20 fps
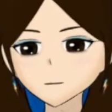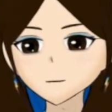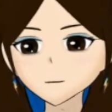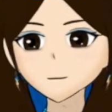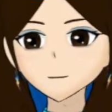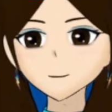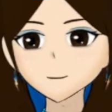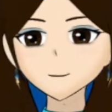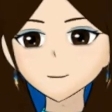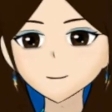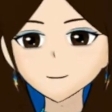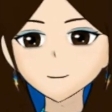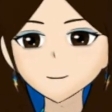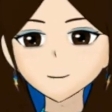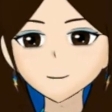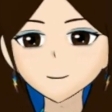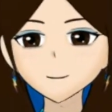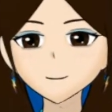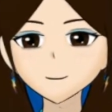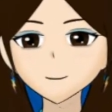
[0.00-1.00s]
answering some
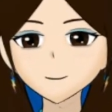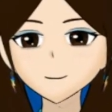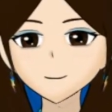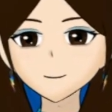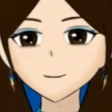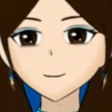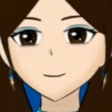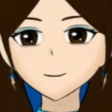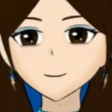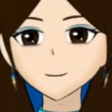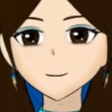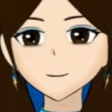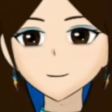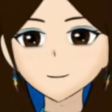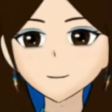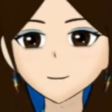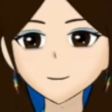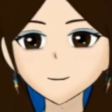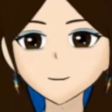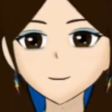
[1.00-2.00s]
questions and talking about
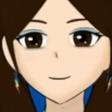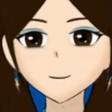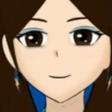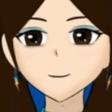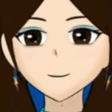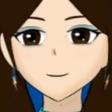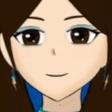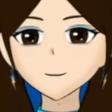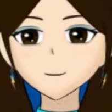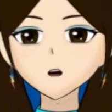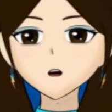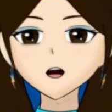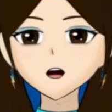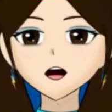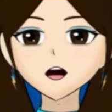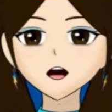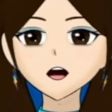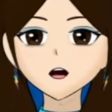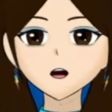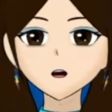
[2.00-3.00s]
how dangerous, depending on
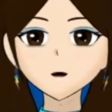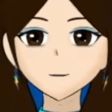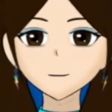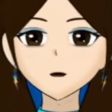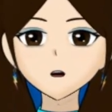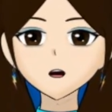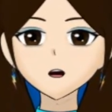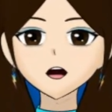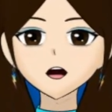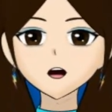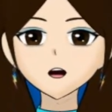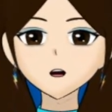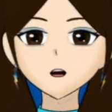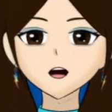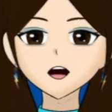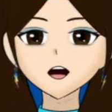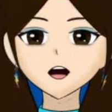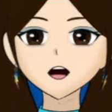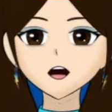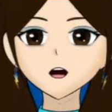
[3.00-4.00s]
your city, it is to be
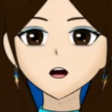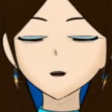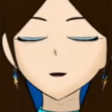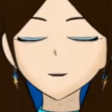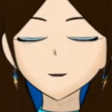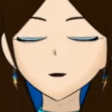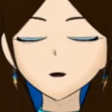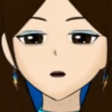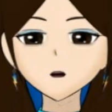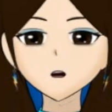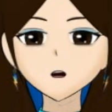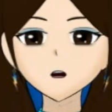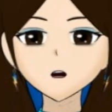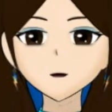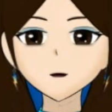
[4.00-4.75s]
riding a bike